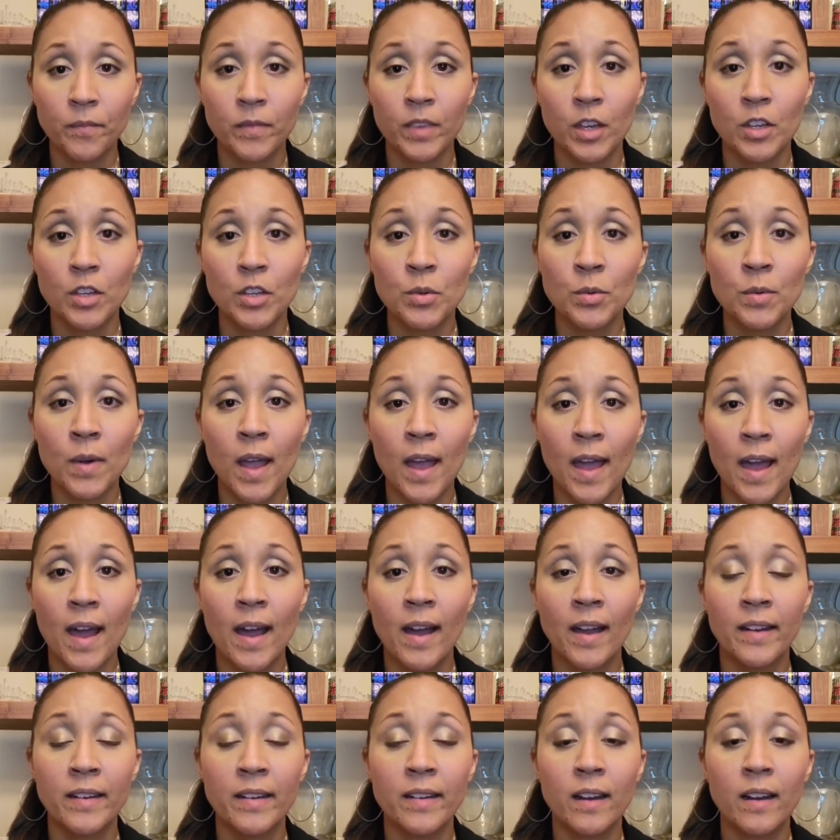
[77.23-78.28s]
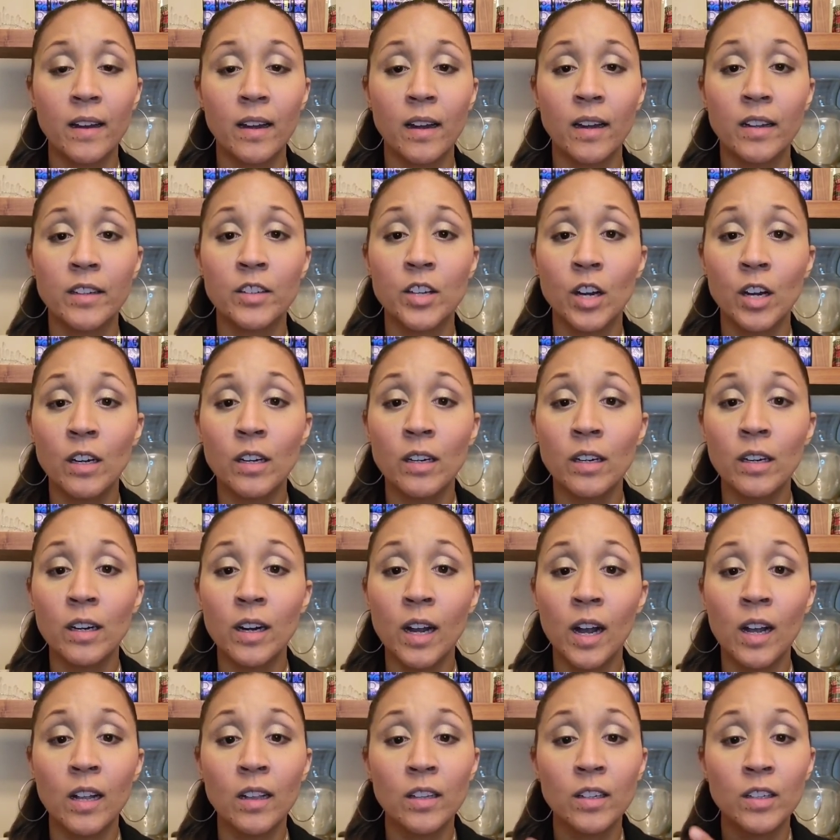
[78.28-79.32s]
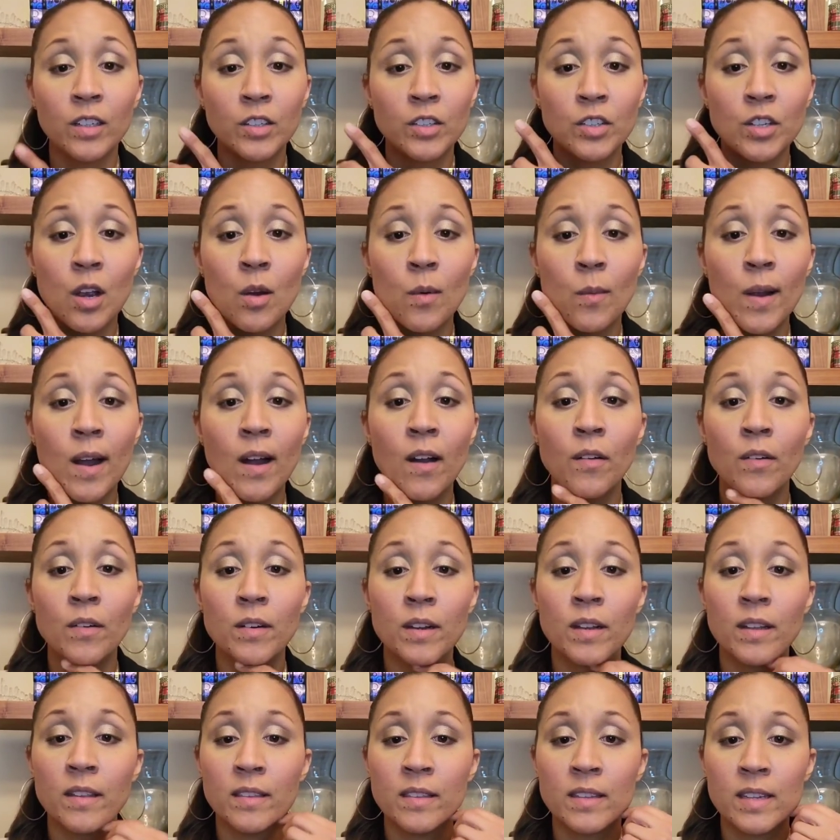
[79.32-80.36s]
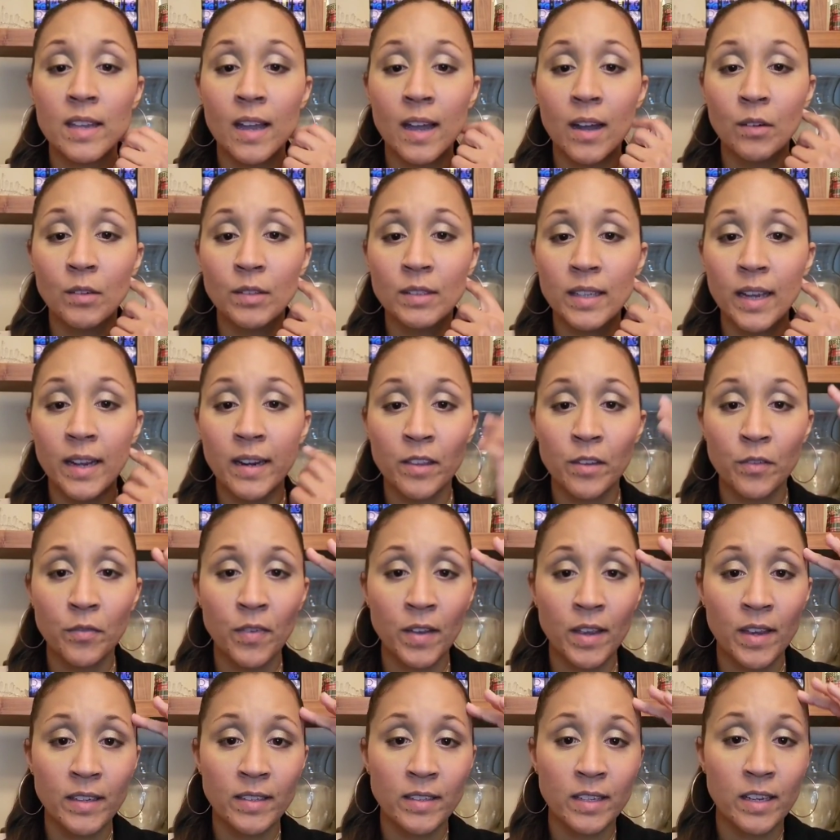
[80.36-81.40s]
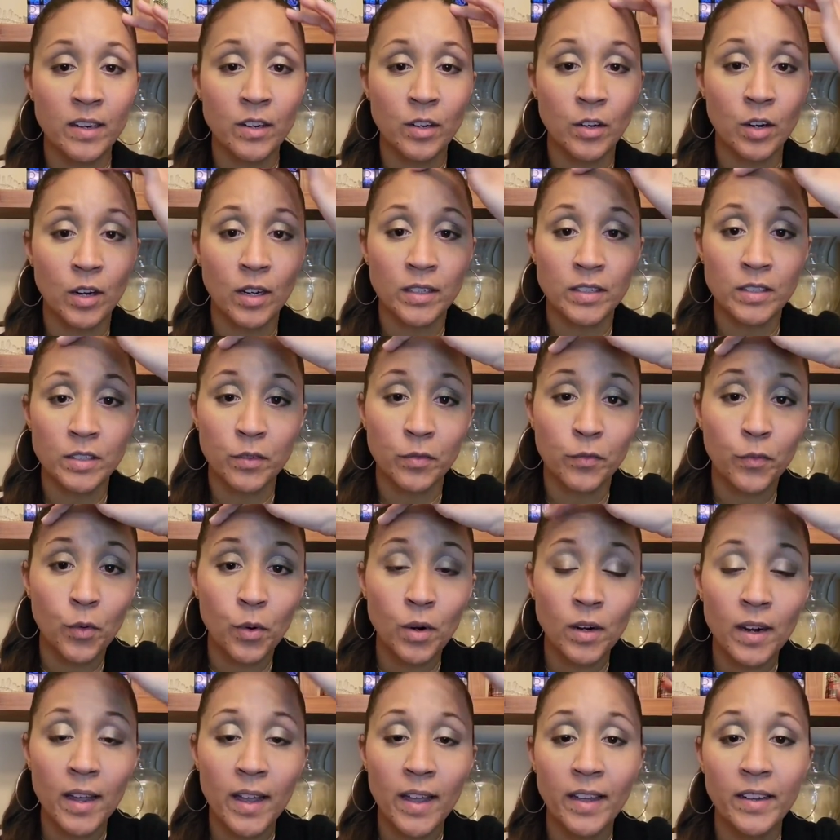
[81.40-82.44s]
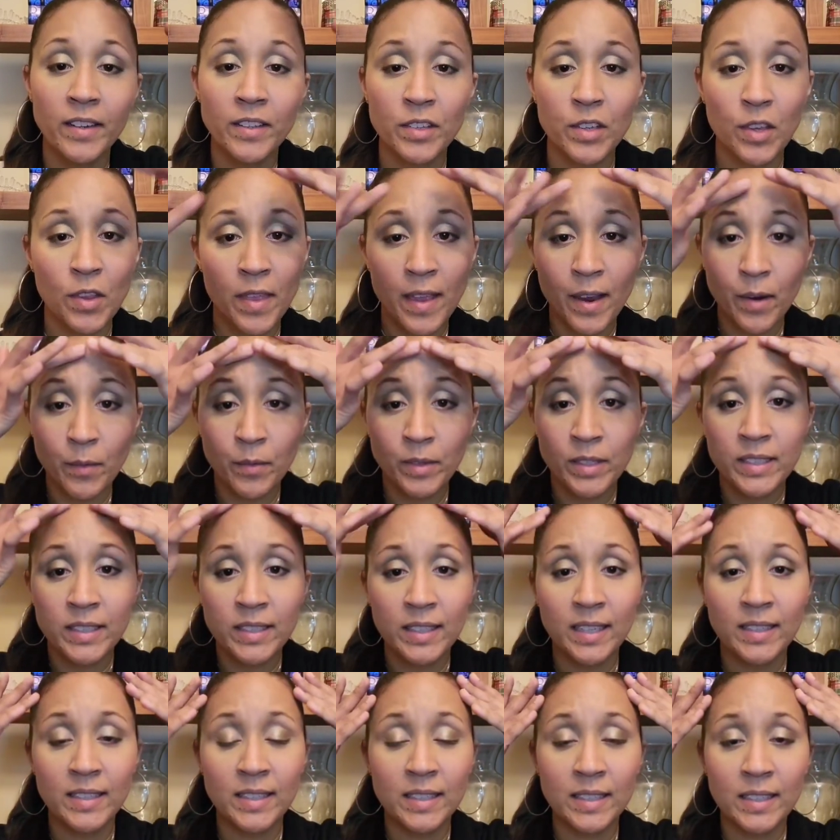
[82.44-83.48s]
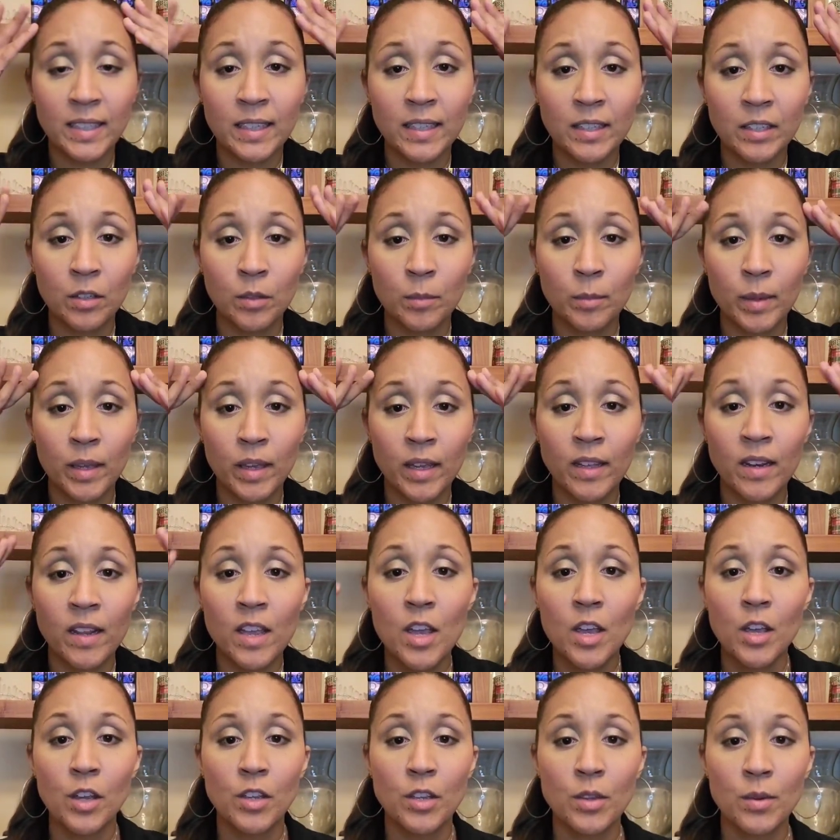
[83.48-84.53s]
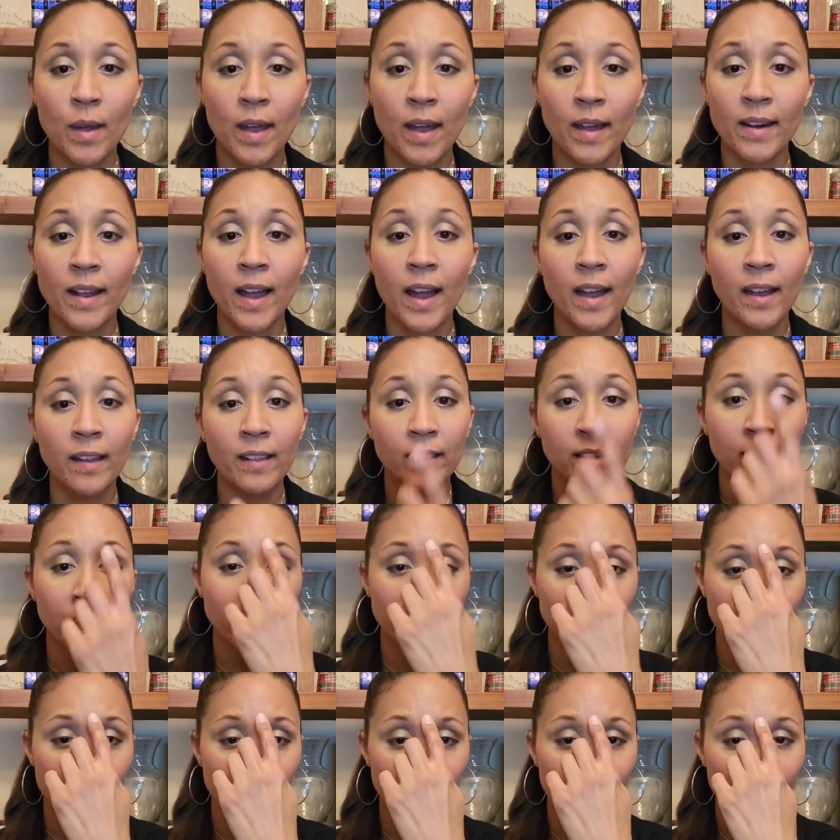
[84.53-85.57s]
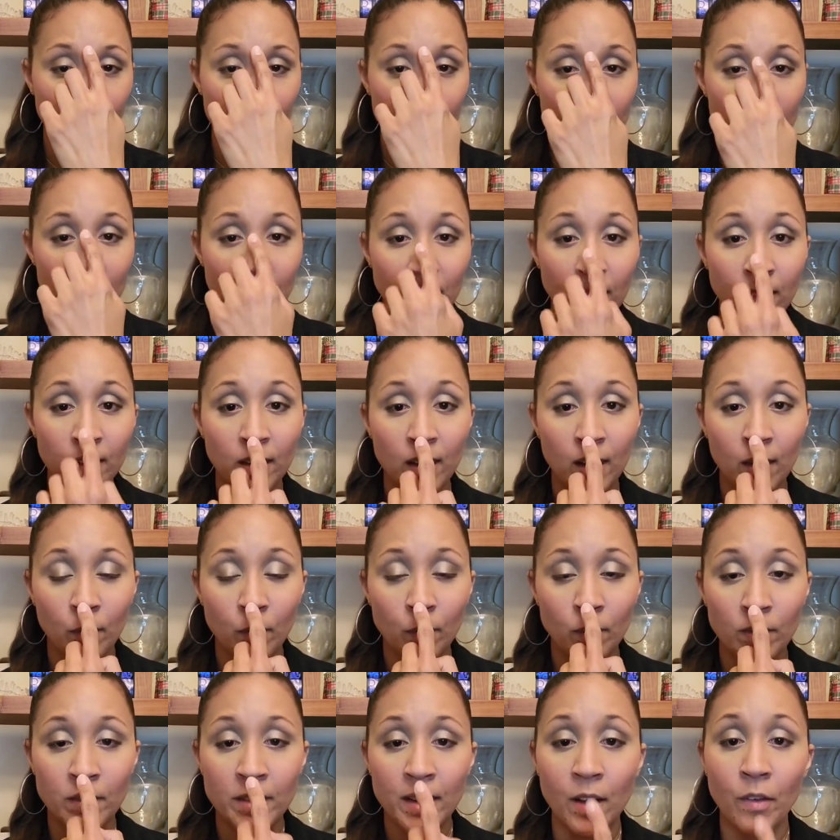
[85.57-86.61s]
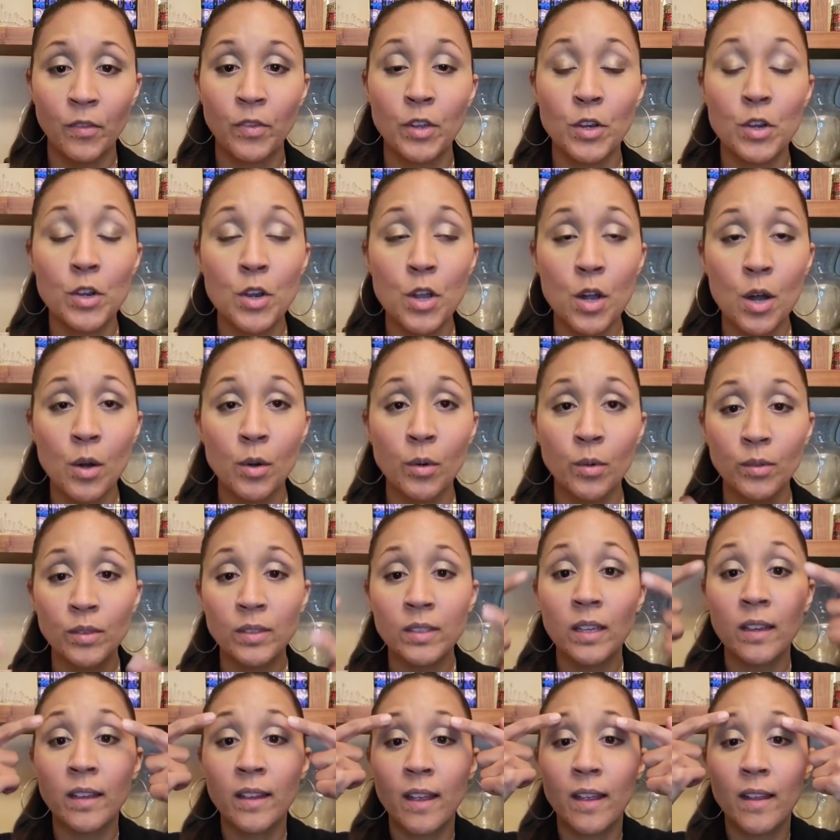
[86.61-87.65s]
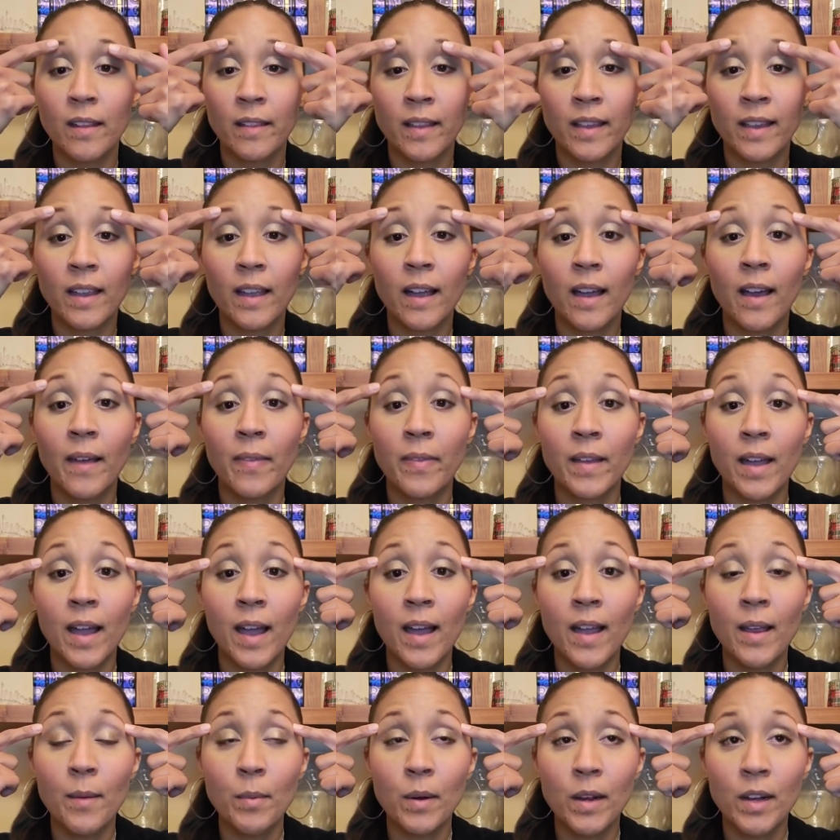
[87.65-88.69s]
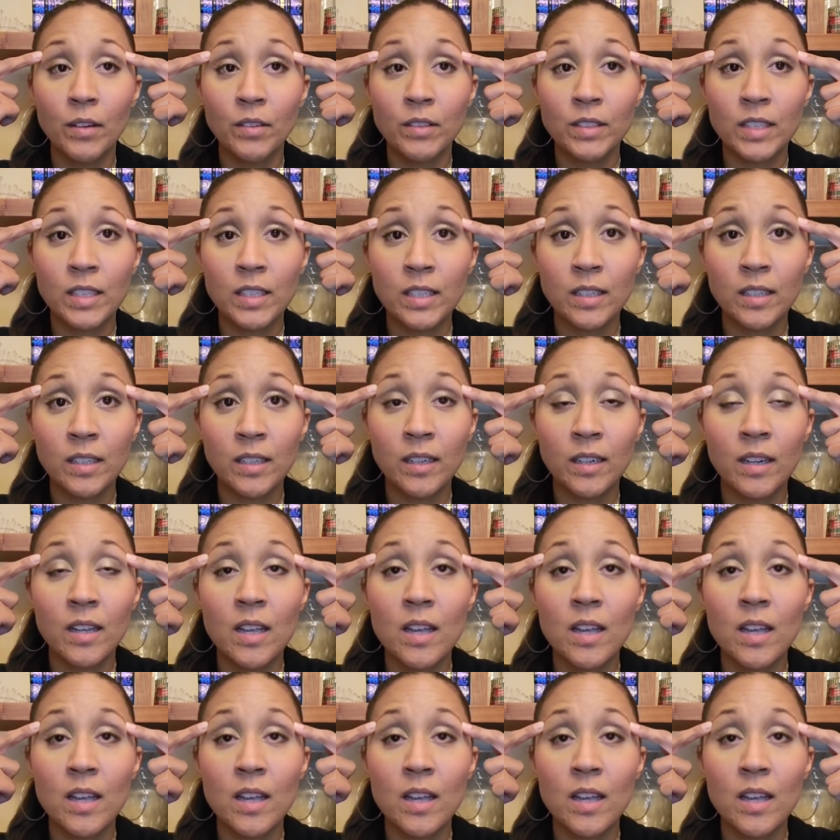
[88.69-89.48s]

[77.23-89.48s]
You add darker colors around the outside of the face and across the forehead, so that recesses a little bit. You add highlights in here, down the nose, and like on the eyebrows here,